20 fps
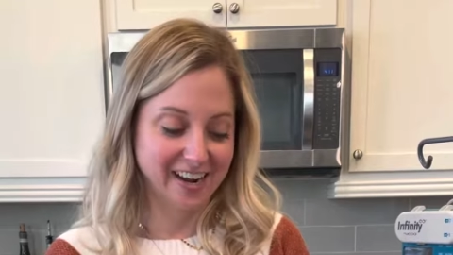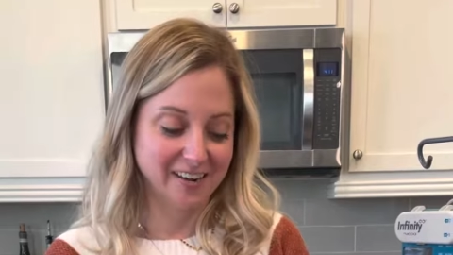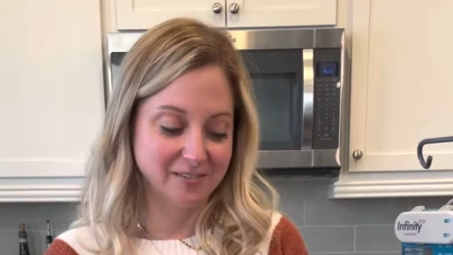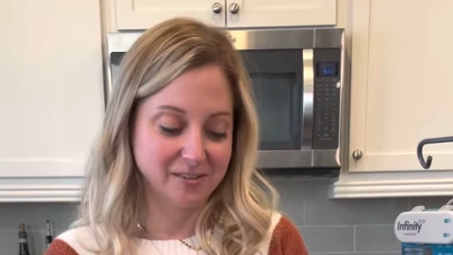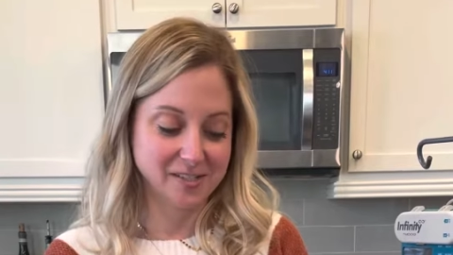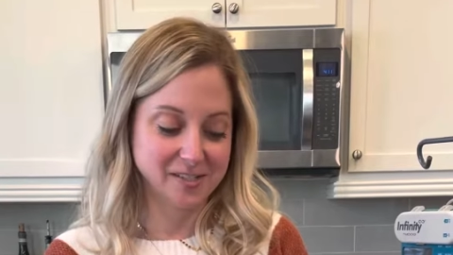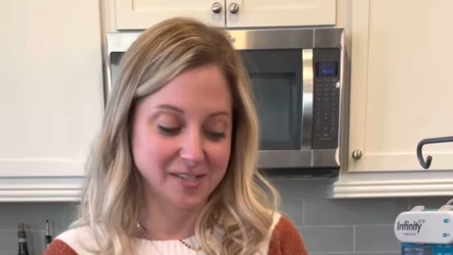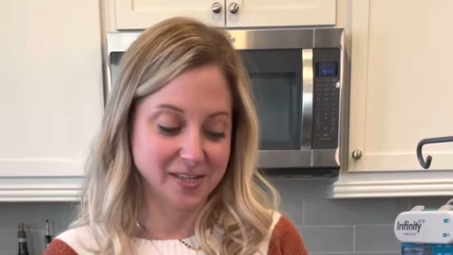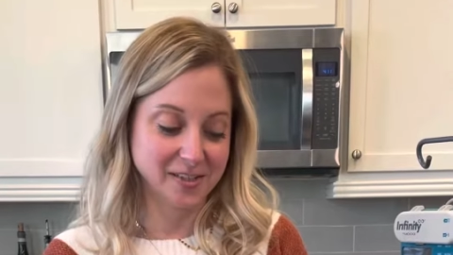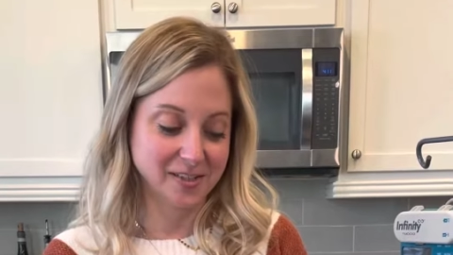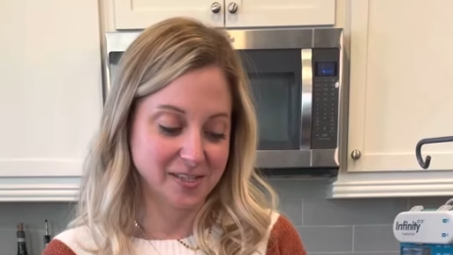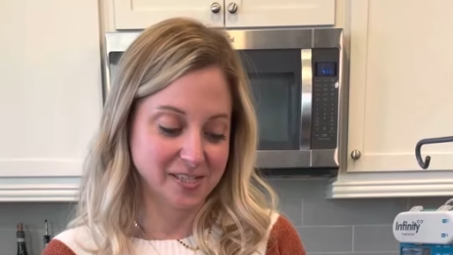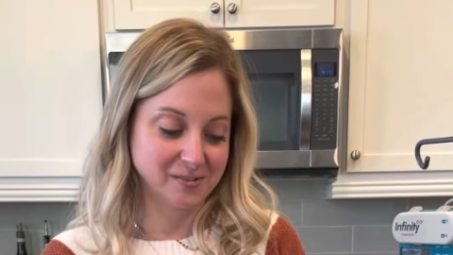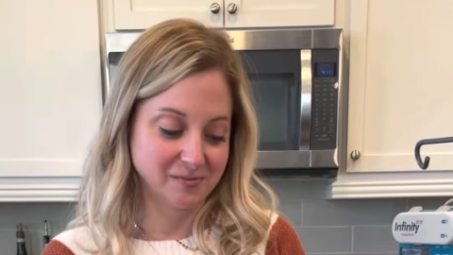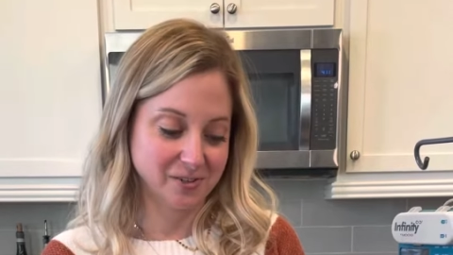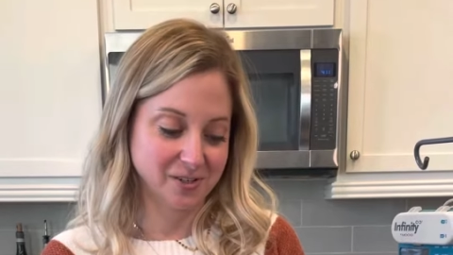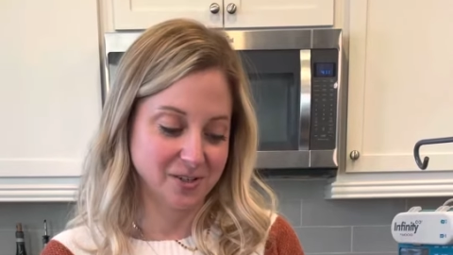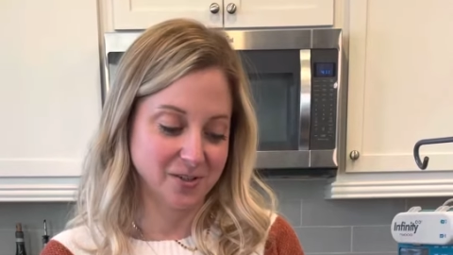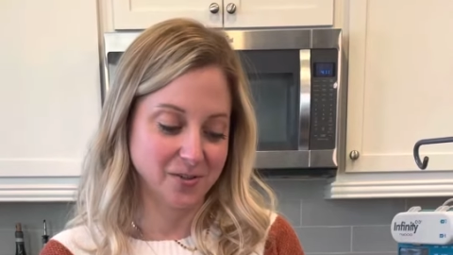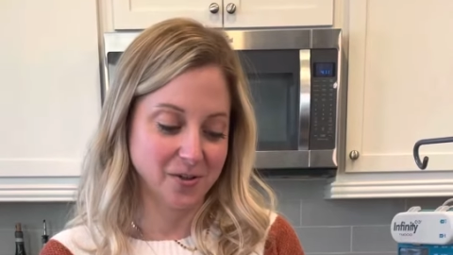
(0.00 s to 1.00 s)
I've just done this
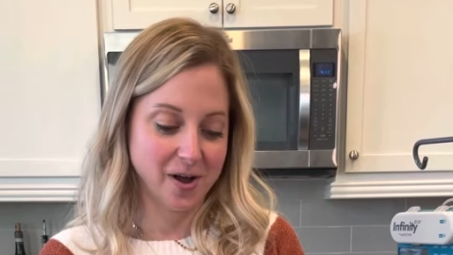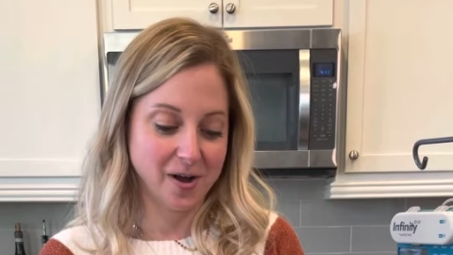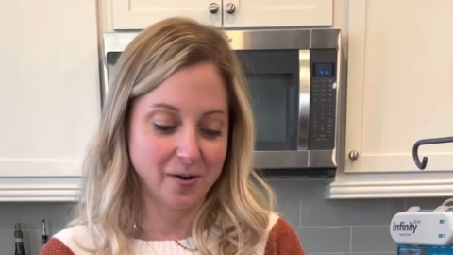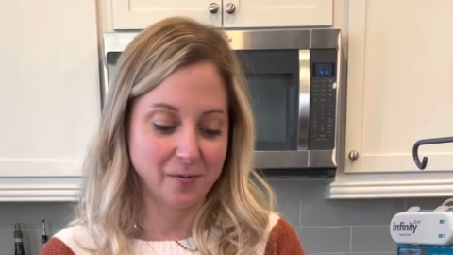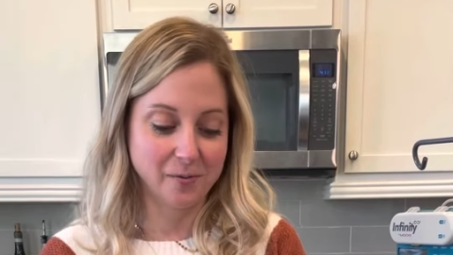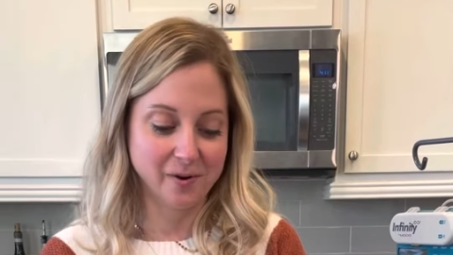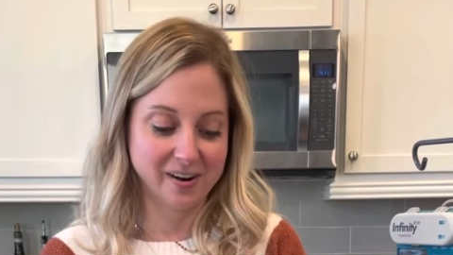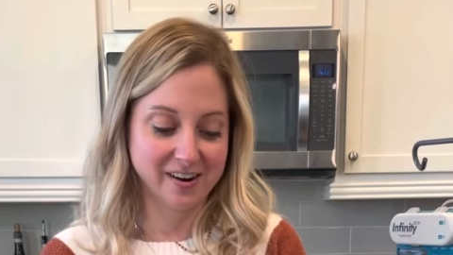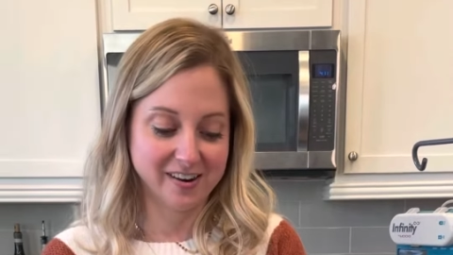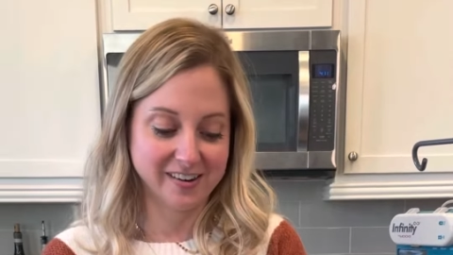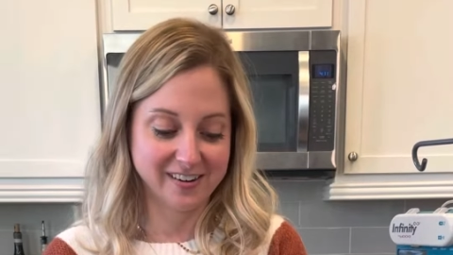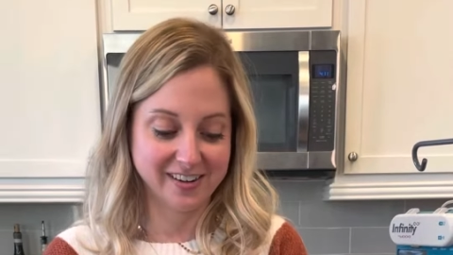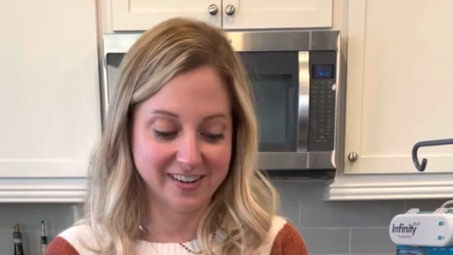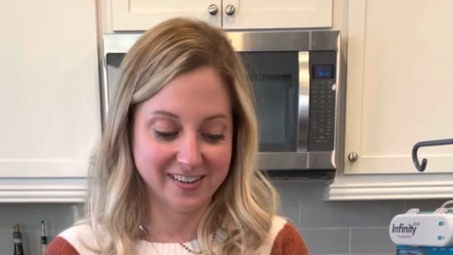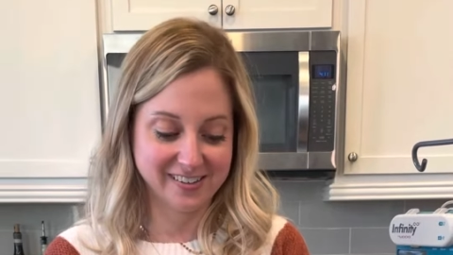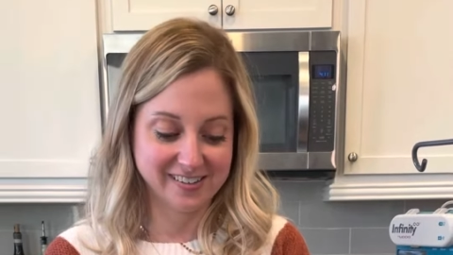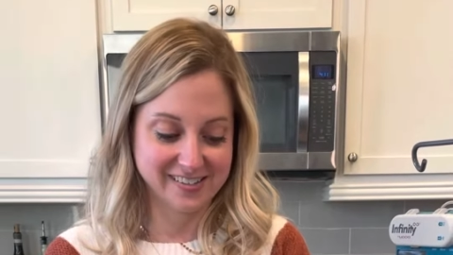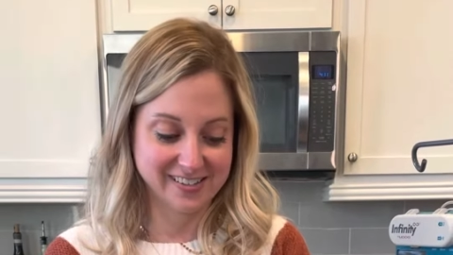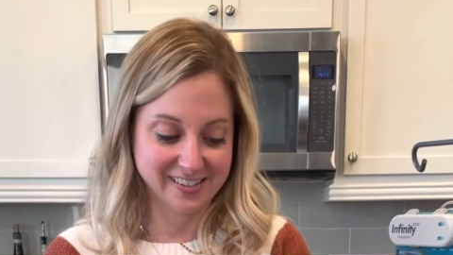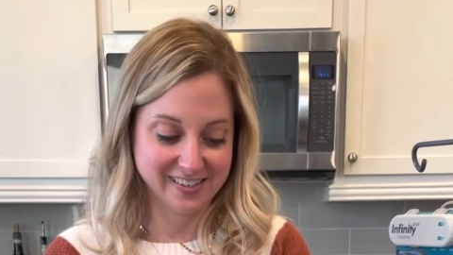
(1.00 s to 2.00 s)
for too long where it
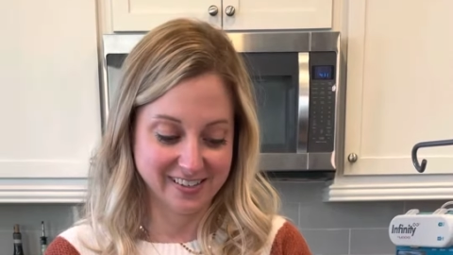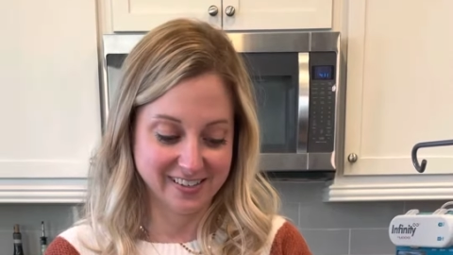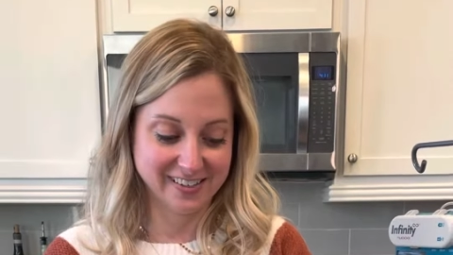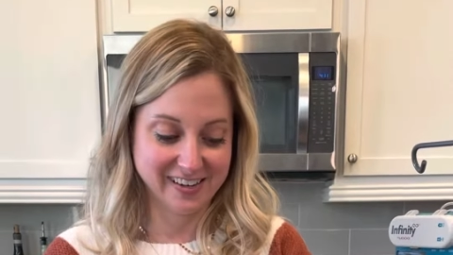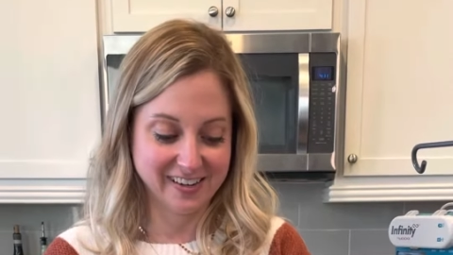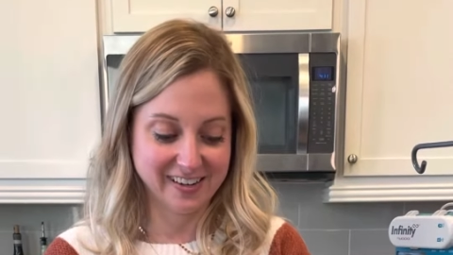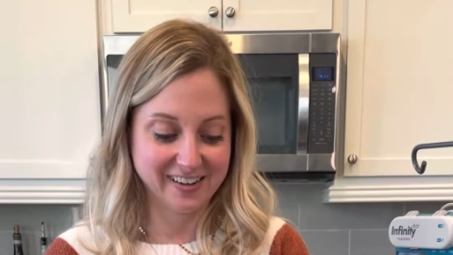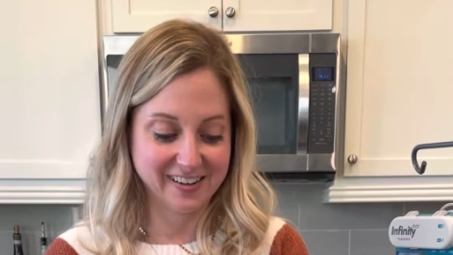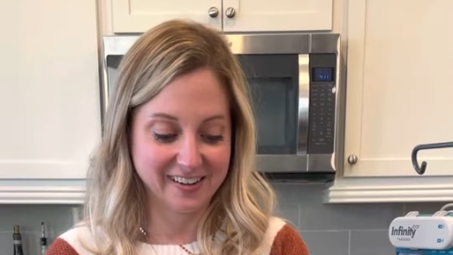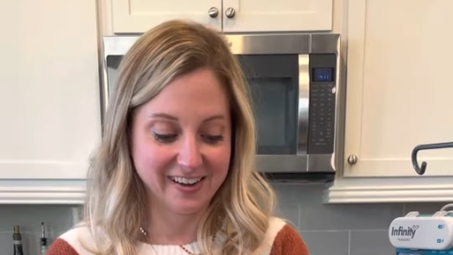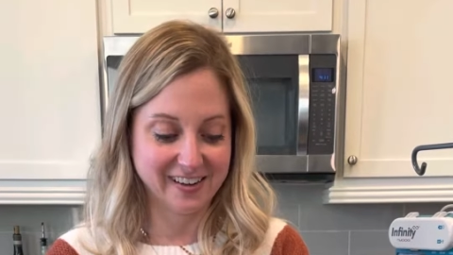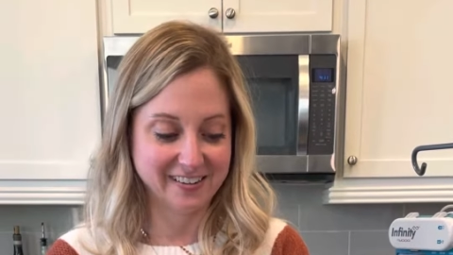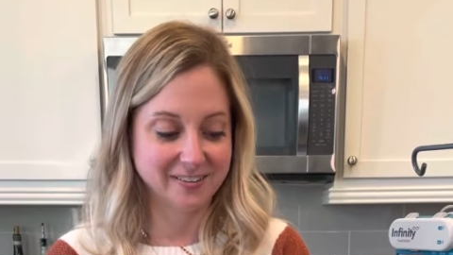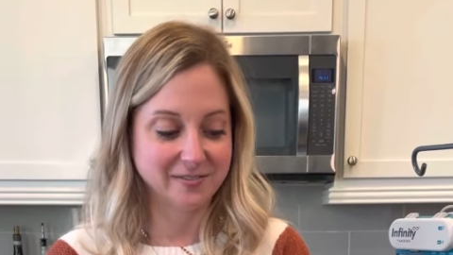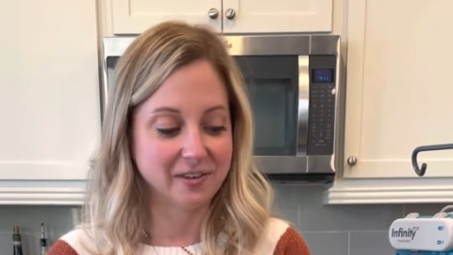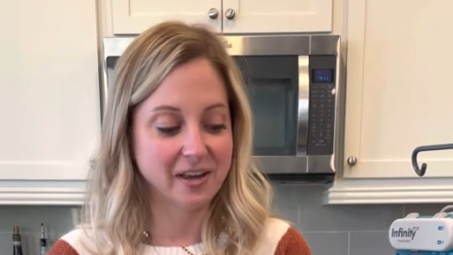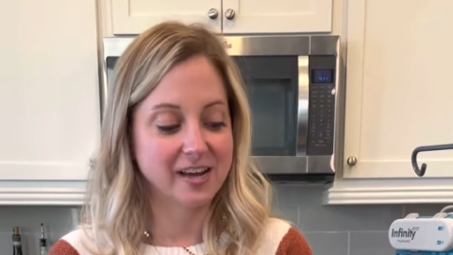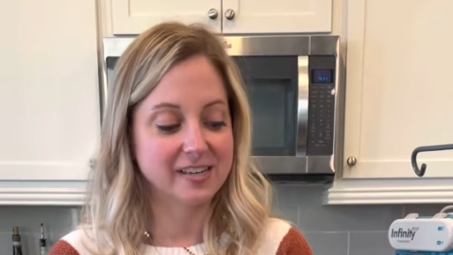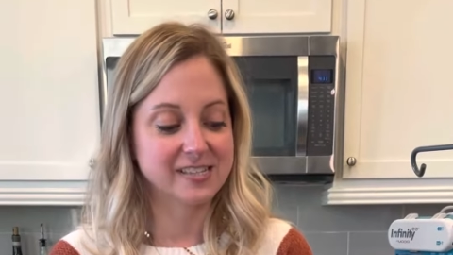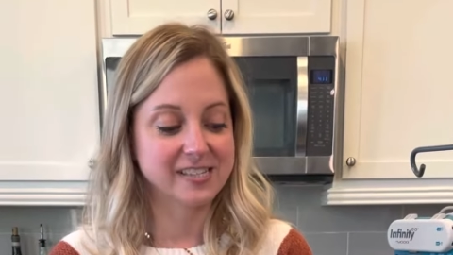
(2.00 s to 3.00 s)
doesn't, I can kind
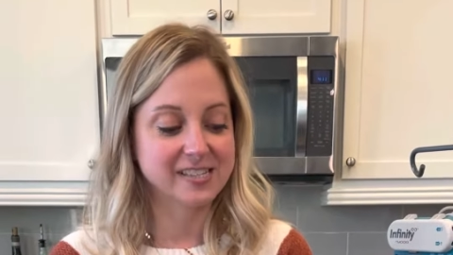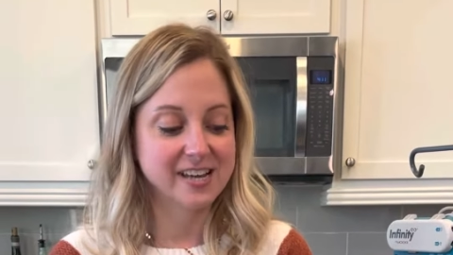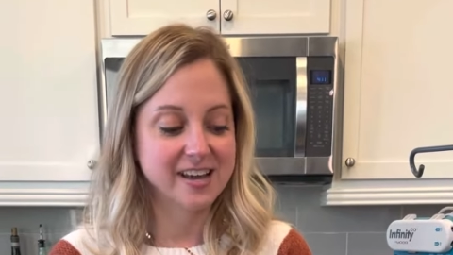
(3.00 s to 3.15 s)
of guess.